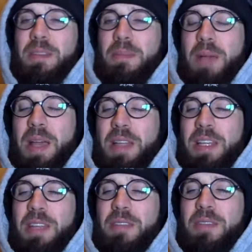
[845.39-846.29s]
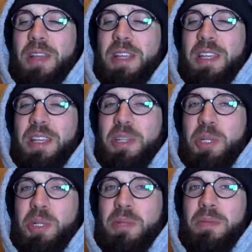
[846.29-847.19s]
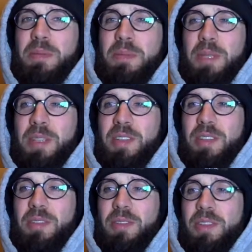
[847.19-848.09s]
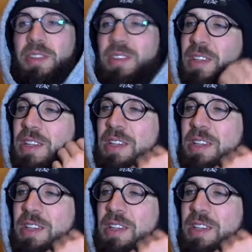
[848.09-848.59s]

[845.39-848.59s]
mind getting radiation, because it was